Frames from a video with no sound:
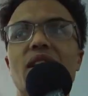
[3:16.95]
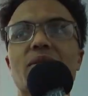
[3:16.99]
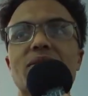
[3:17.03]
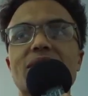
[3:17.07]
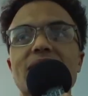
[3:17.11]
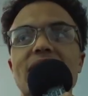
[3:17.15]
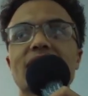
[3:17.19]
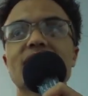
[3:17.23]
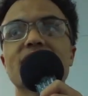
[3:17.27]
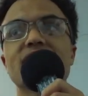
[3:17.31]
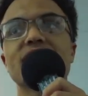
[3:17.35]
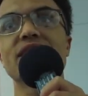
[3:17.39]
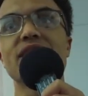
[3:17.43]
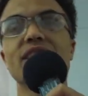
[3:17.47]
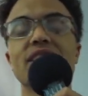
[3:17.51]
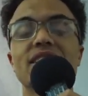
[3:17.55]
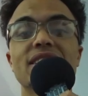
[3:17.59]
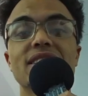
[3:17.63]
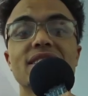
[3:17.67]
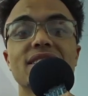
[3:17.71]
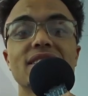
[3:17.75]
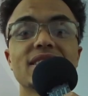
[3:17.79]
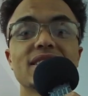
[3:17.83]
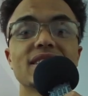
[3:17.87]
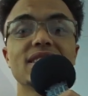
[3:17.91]
I was actually
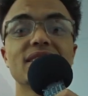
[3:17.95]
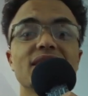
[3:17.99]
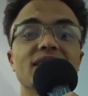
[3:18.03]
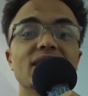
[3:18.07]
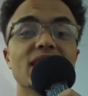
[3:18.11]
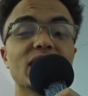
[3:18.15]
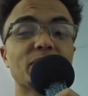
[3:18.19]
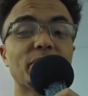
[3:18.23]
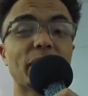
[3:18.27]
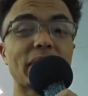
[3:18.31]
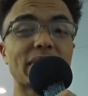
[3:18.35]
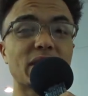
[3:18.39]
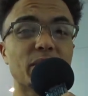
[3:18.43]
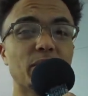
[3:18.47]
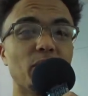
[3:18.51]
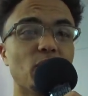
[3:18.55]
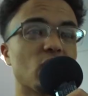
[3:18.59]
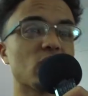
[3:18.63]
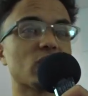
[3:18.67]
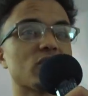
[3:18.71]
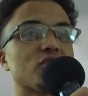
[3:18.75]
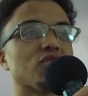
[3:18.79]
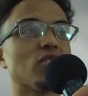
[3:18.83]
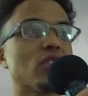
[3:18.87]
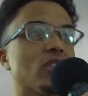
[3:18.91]
expecting
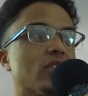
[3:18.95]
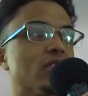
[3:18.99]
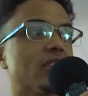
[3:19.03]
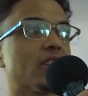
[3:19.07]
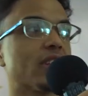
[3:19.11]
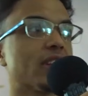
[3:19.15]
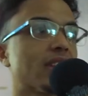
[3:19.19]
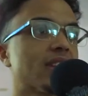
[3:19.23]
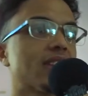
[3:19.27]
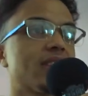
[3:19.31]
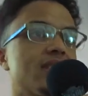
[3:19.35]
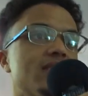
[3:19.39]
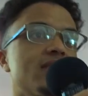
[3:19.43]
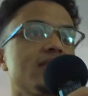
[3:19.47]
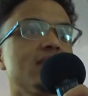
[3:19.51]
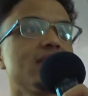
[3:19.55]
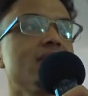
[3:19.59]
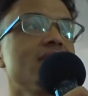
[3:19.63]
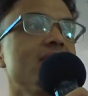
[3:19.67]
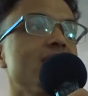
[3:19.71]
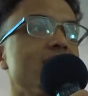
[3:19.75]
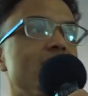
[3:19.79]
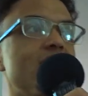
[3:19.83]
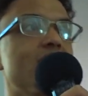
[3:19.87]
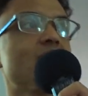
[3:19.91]
more struggling,
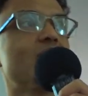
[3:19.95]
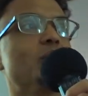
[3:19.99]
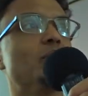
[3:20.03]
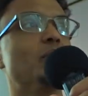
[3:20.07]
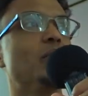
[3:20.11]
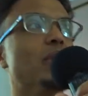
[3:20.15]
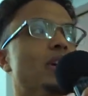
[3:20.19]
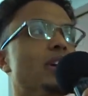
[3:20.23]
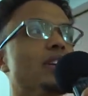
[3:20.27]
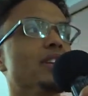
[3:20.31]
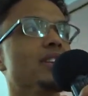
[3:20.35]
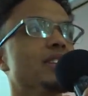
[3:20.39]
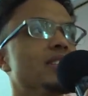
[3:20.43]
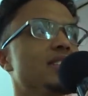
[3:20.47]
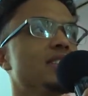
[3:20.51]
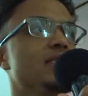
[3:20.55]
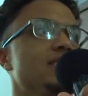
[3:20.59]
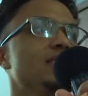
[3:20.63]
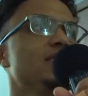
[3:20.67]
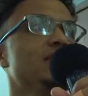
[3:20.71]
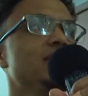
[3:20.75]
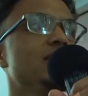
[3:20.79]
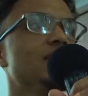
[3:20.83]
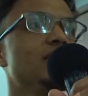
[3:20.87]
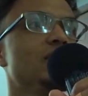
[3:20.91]
but
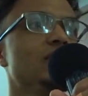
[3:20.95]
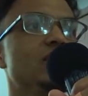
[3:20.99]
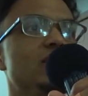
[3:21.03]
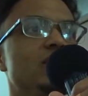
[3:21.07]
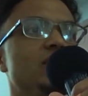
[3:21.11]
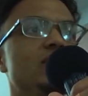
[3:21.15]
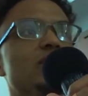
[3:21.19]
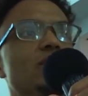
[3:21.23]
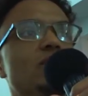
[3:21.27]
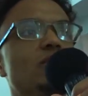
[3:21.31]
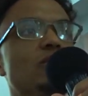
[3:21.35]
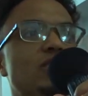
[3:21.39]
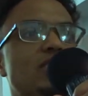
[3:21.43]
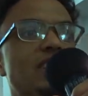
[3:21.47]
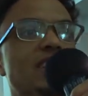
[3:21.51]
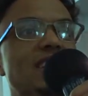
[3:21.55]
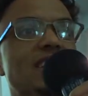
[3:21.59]
there's a